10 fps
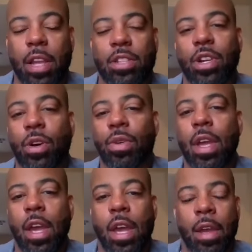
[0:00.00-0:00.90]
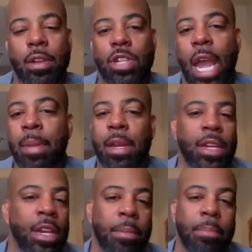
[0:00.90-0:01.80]
And so Jamie
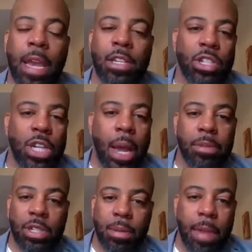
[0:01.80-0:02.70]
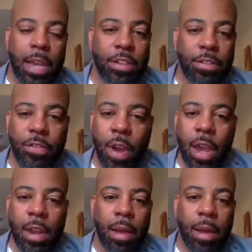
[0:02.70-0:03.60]
did an amazing job. She's an amazing
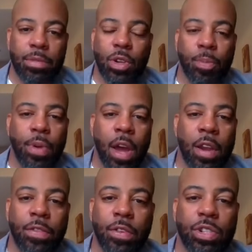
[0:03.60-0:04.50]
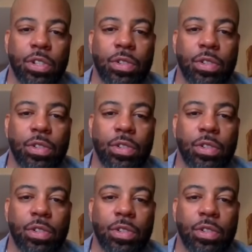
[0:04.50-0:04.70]
friend. I'm so proud of her.